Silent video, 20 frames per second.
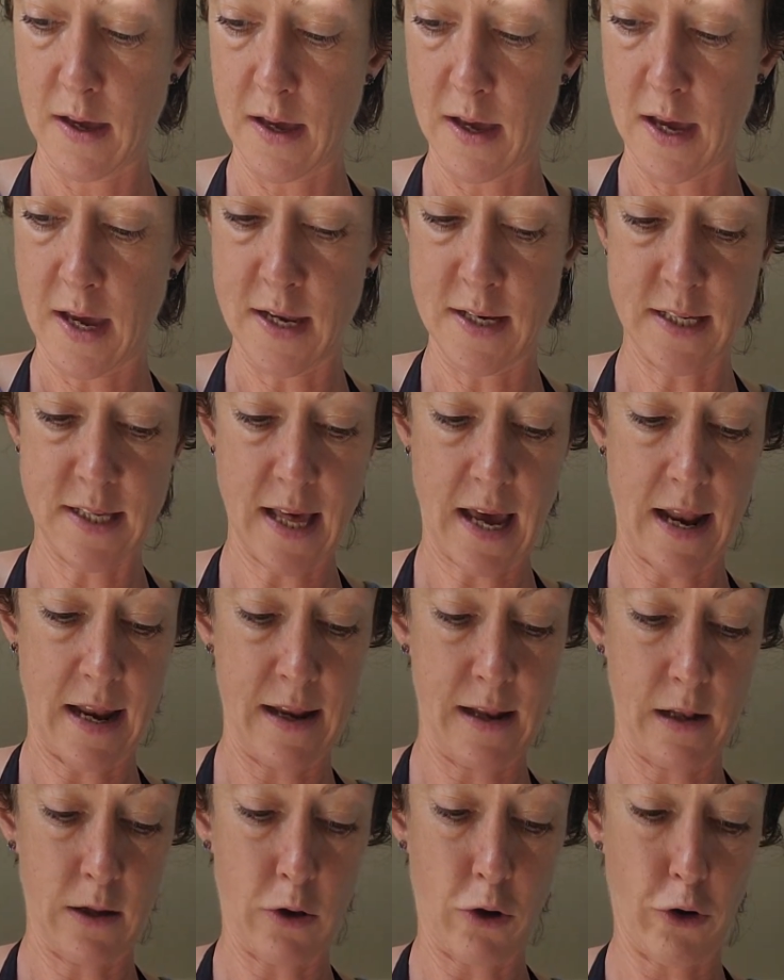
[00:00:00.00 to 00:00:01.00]
into that
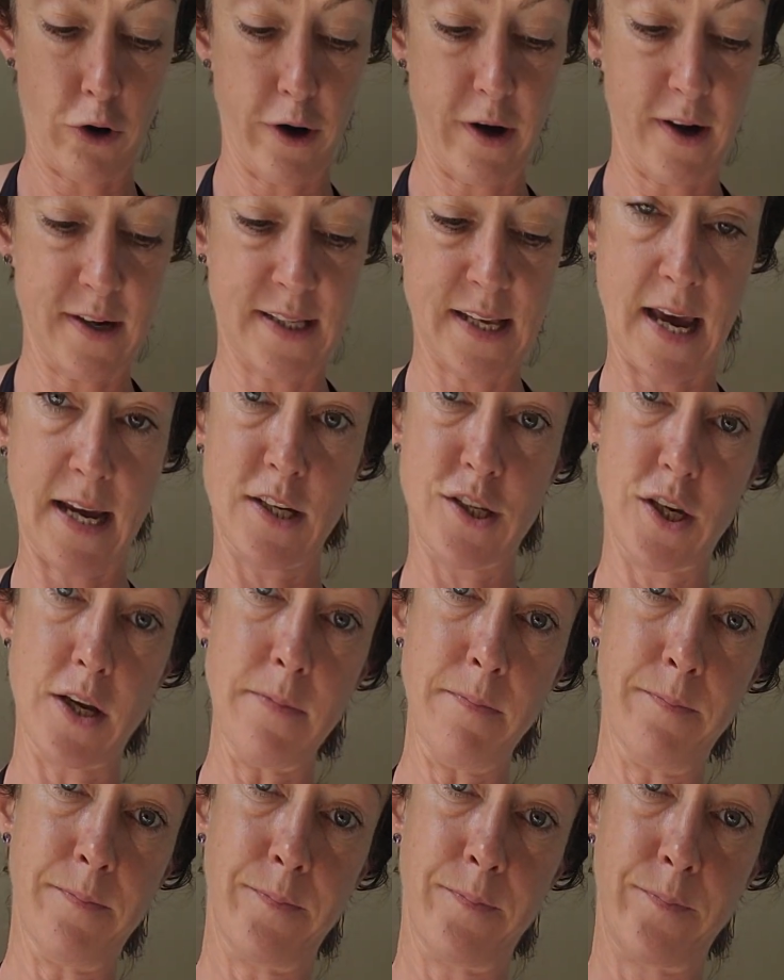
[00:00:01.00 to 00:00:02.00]
little corner
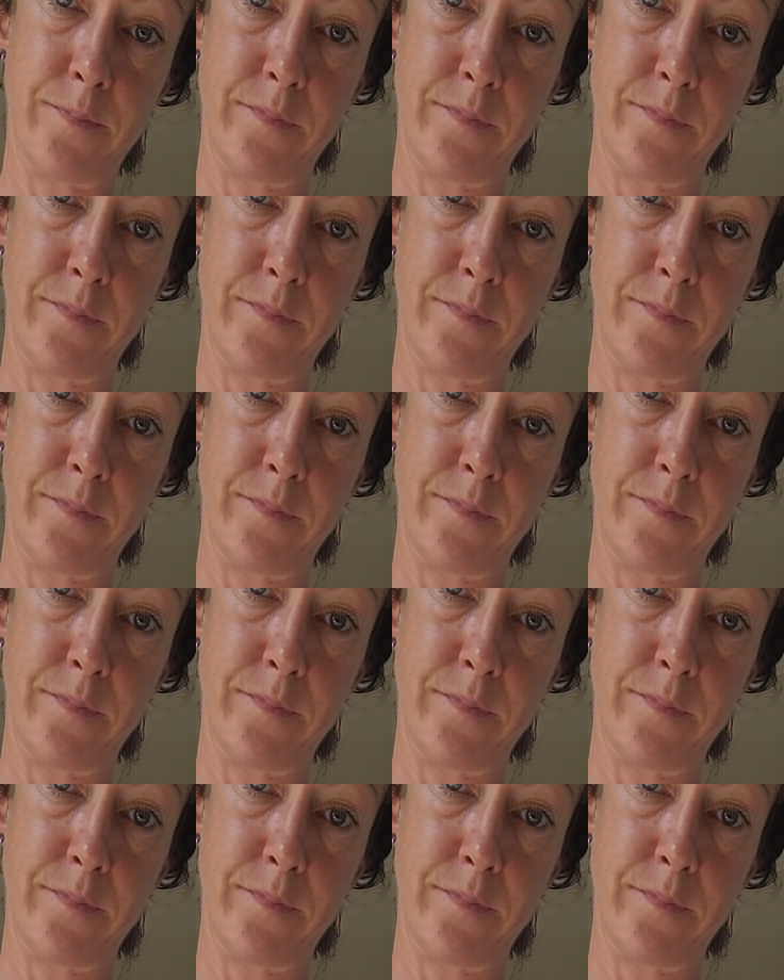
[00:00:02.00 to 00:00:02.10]
section.